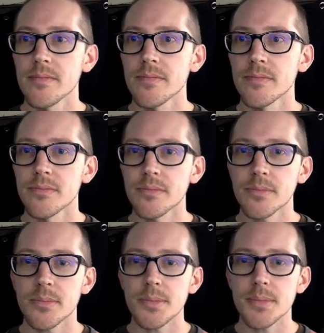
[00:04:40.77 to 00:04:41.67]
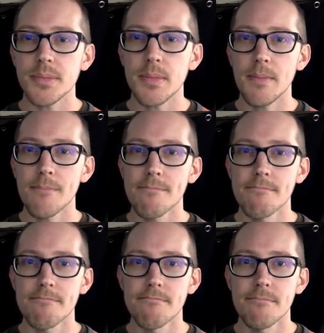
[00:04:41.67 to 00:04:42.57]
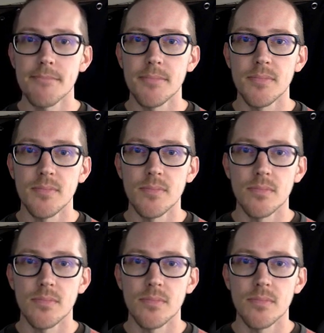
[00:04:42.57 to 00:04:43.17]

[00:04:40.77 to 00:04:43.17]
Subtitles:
Nothing is said.